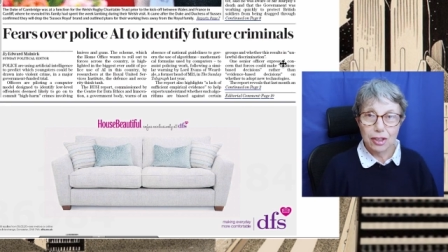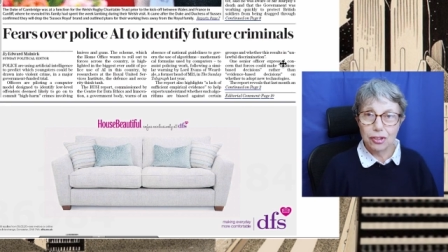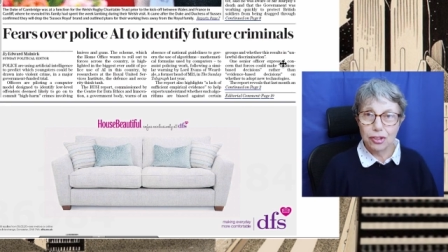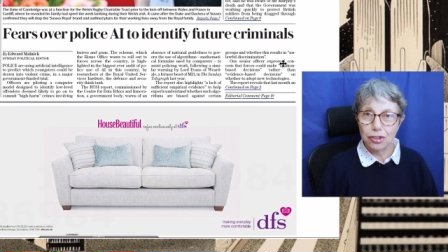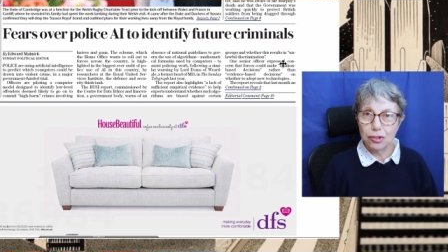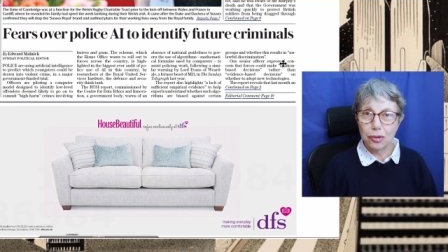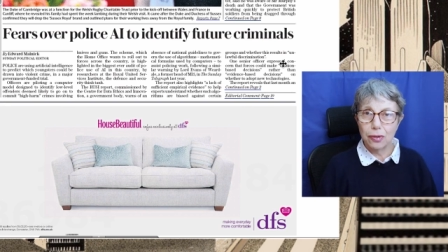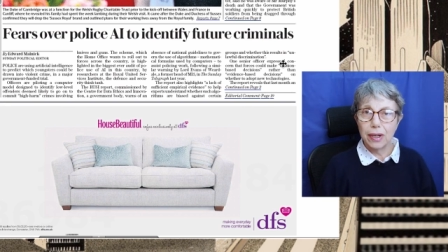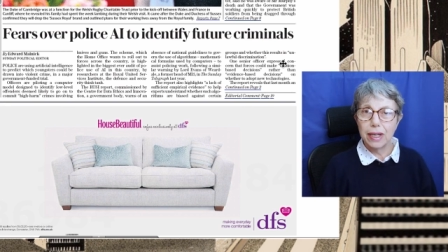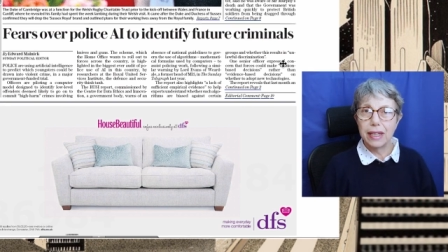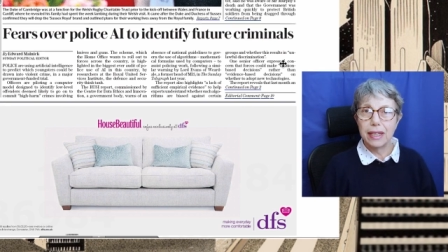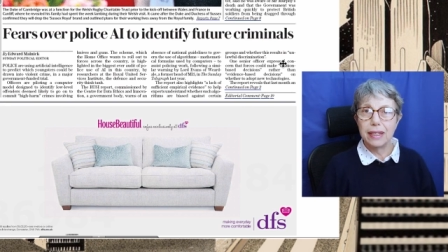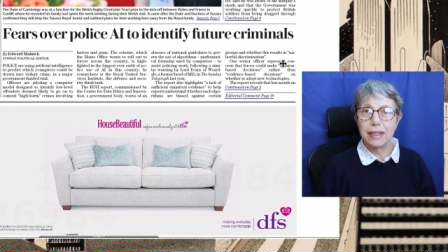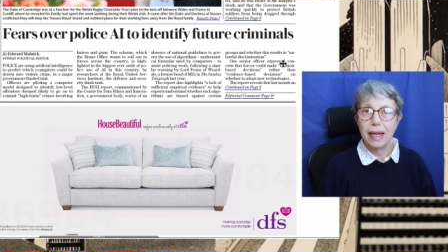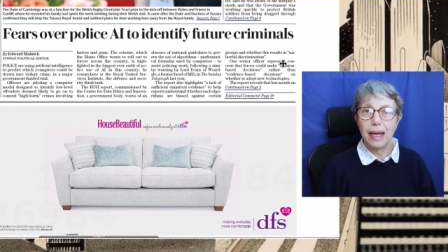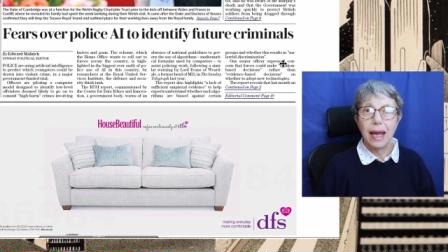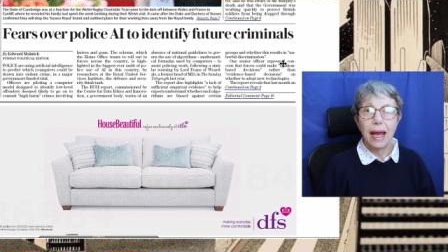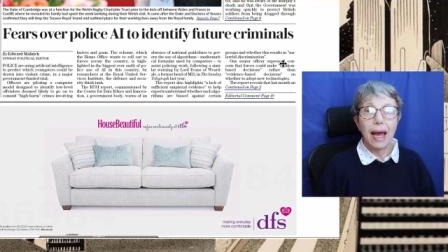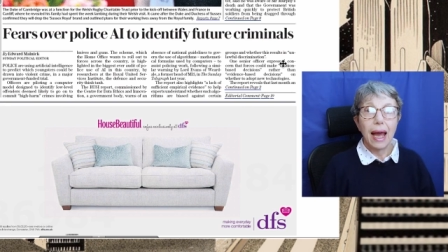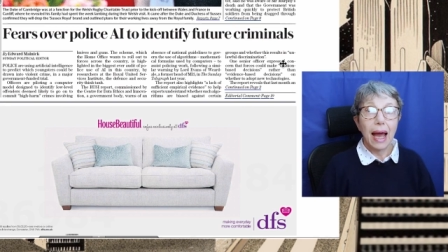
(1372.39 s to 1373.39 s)

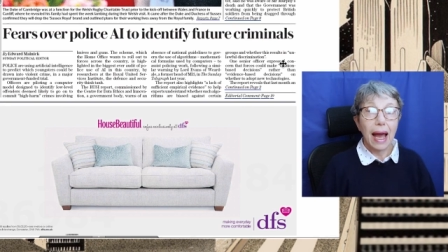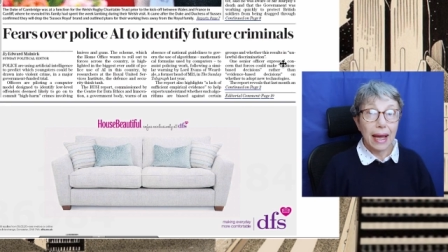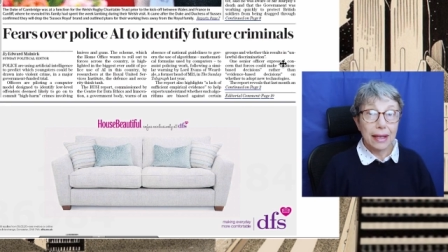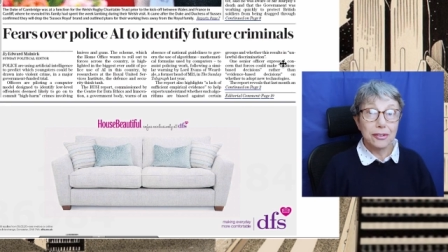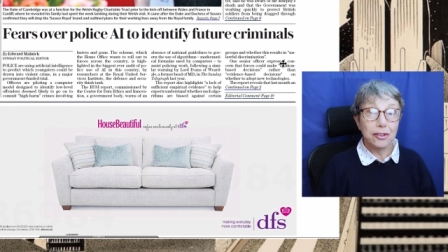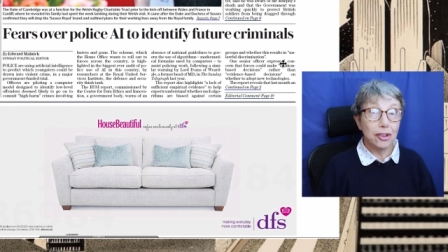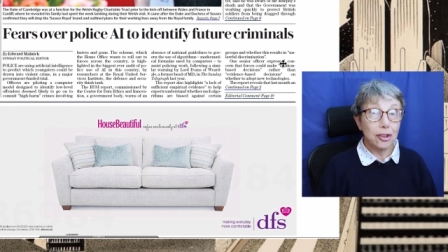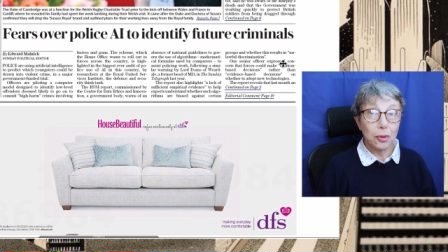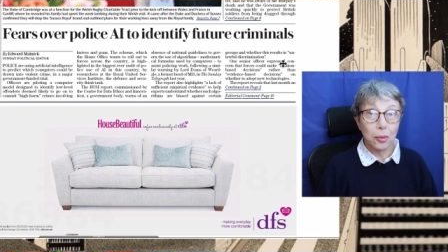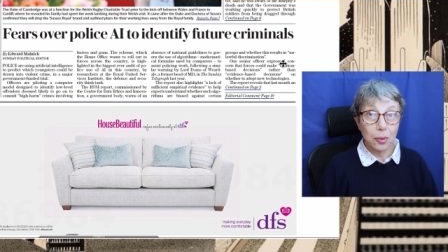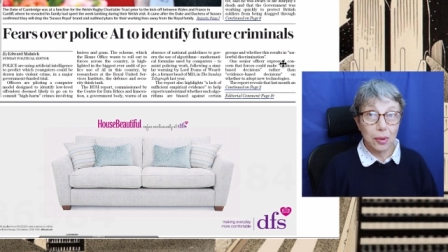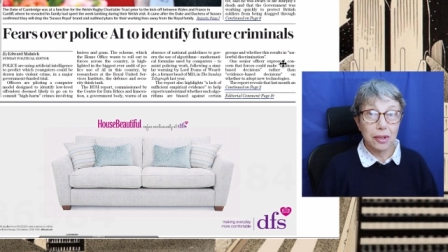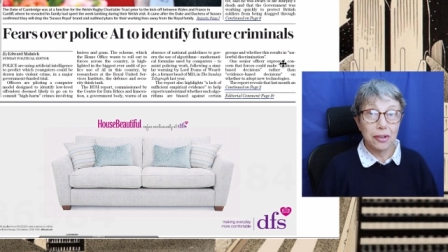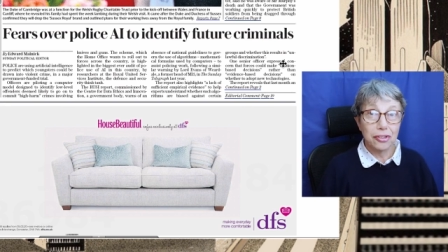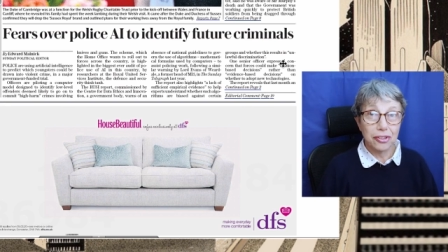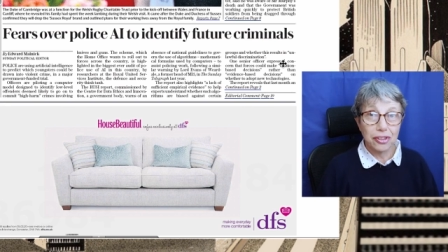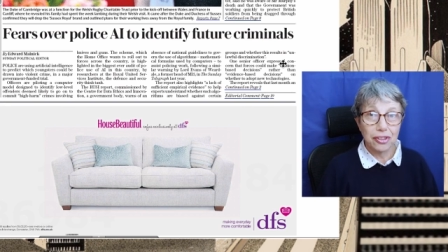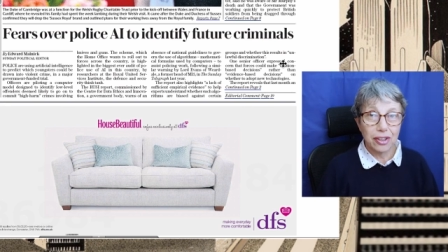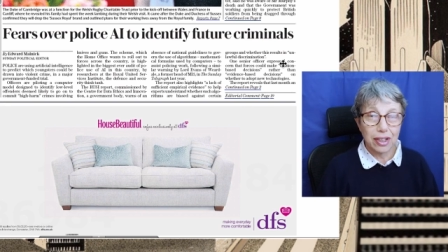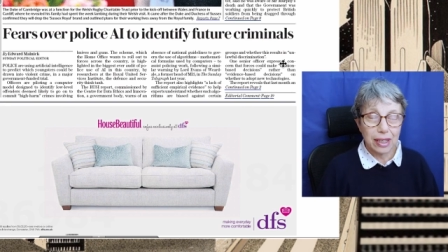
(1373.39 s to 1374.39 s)
screen and you will
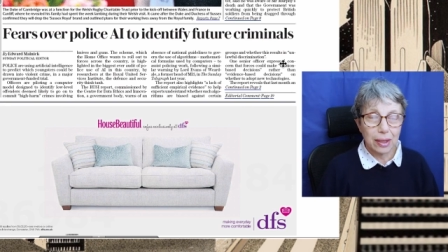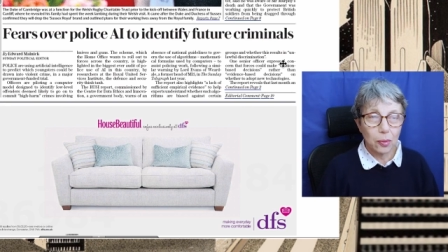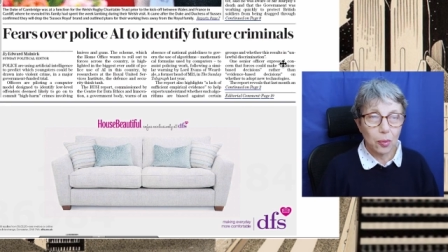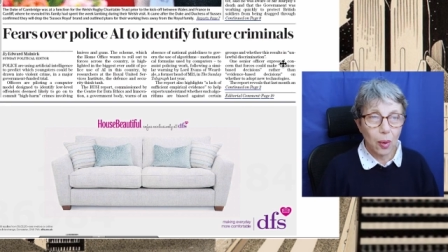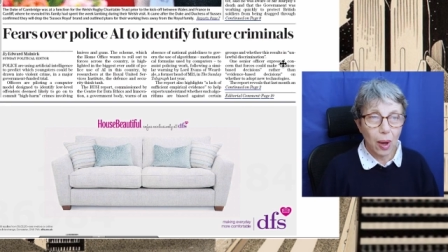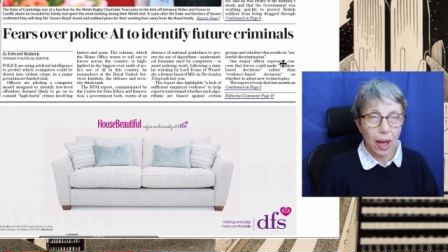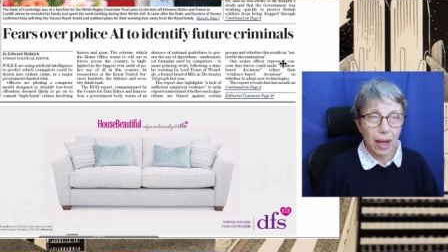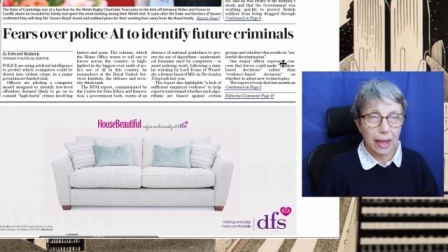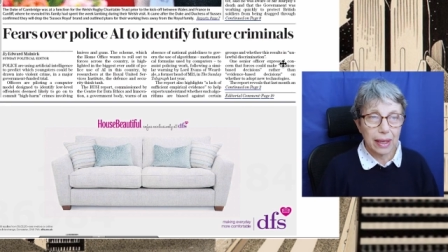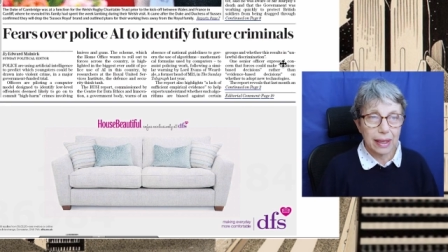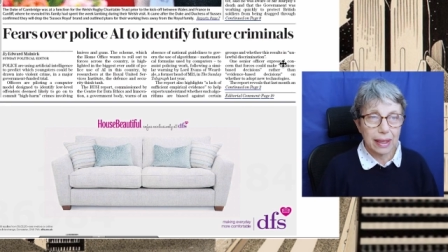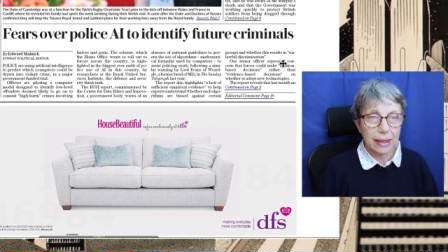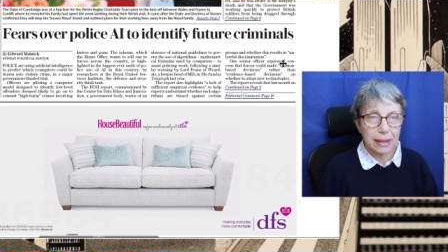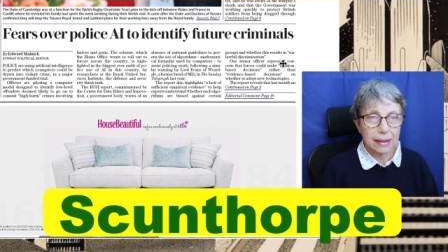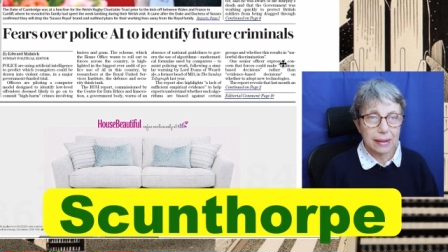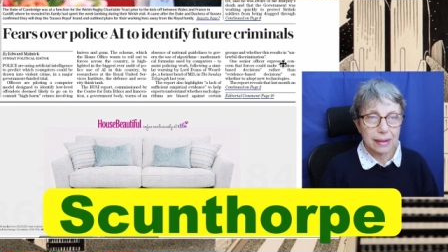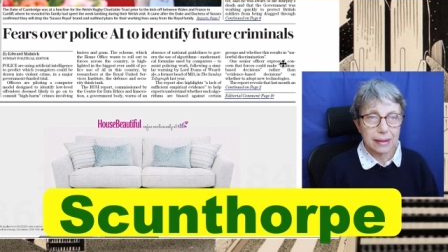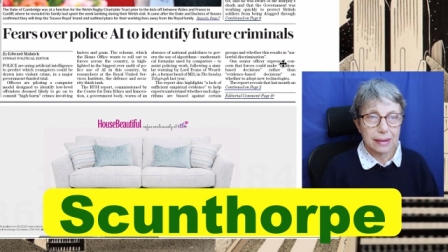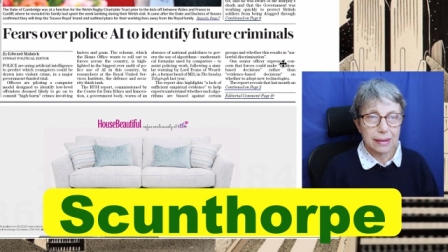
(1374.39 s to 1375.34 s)
see why.